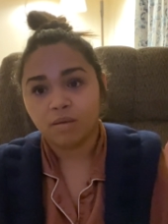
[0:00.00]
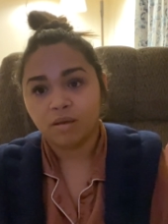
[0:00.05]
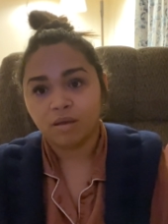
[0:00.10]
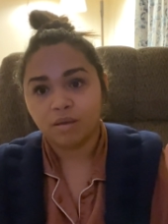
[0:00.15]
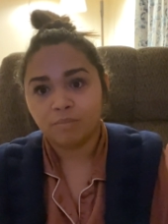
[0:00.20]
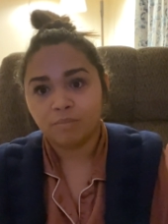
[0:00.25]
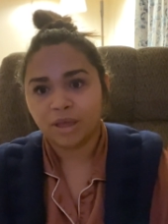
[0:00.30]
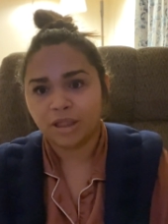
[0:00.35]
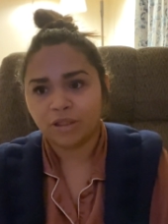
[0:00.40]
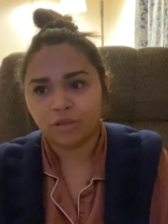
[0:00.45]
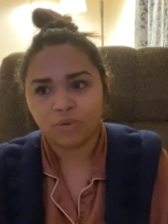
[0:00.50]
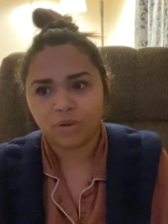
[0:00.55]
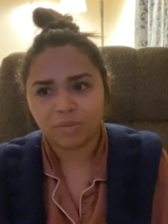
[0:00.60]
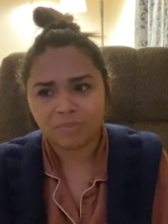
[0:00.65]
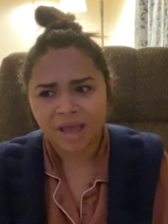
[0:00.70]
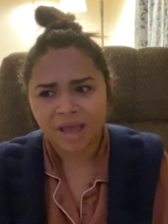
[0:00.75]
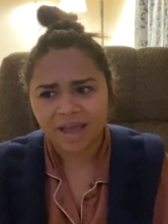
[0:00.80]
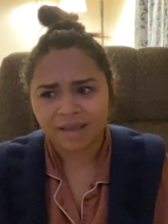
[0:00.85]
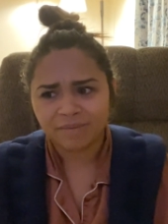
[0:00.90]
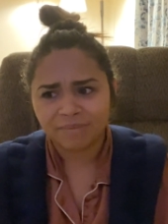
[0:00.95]
my lower
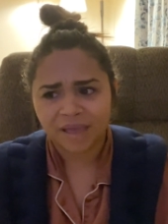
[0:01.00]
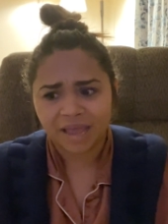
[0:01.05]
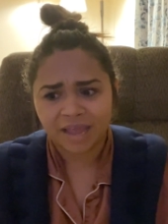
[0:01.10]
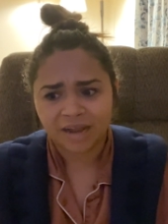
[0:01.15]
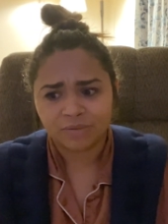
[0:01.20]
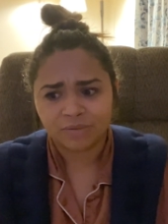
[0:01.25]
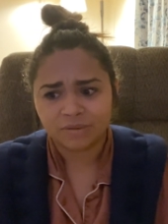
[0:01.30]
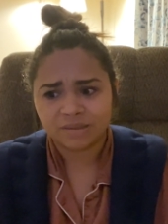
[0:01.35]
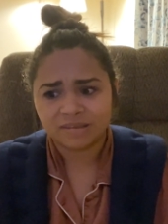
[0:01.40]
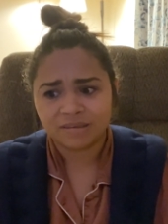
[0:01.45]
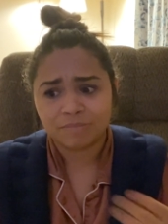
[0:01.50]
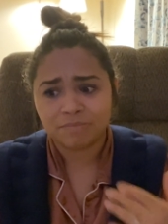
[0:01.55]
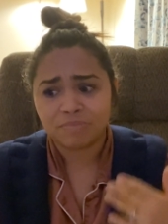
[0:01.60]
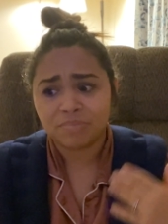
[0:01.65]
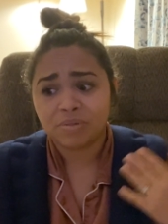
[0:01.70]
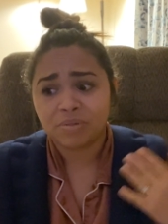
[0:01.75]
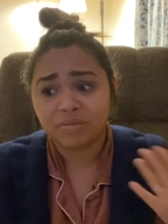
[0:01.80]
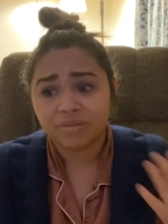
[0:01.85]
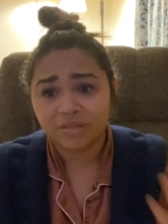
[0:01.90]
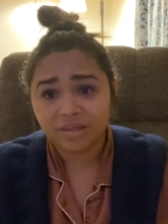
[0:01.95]
back pain was
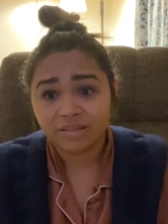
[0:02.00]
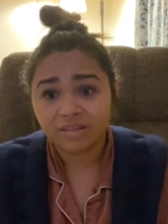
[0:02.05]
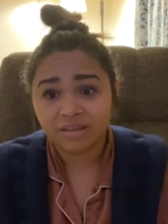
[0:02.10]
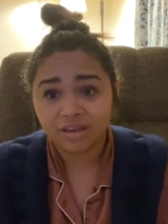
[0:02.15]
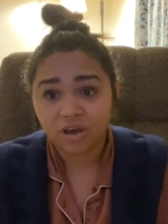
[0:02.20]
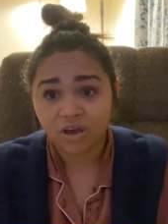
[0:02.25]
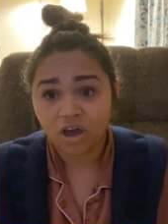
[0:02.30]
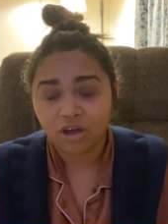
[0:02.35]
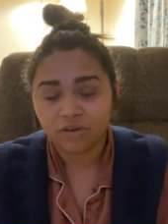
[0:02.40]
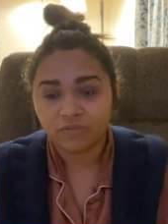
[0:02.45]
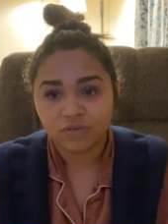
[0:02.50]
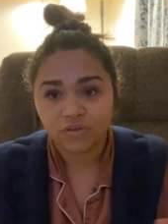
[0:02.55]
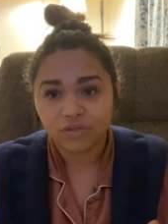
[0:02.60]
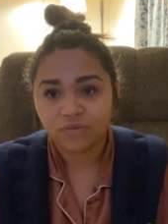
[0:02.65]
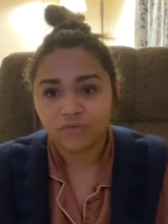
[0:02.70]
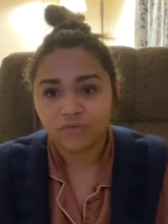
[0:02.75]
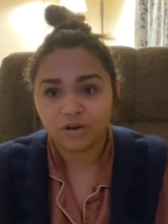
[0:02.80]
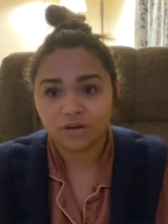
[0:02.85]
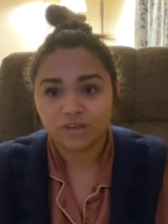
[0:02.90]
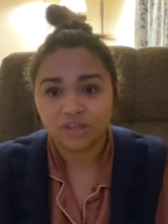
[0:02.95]
completely gone for the
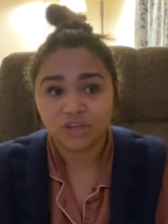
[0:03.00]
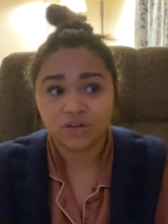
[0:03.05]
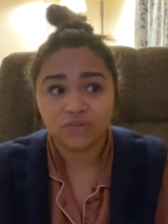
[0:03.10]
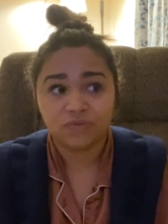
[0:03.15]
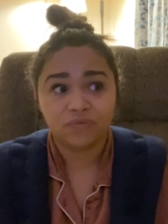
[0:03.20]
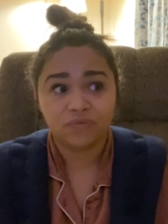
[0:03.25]
first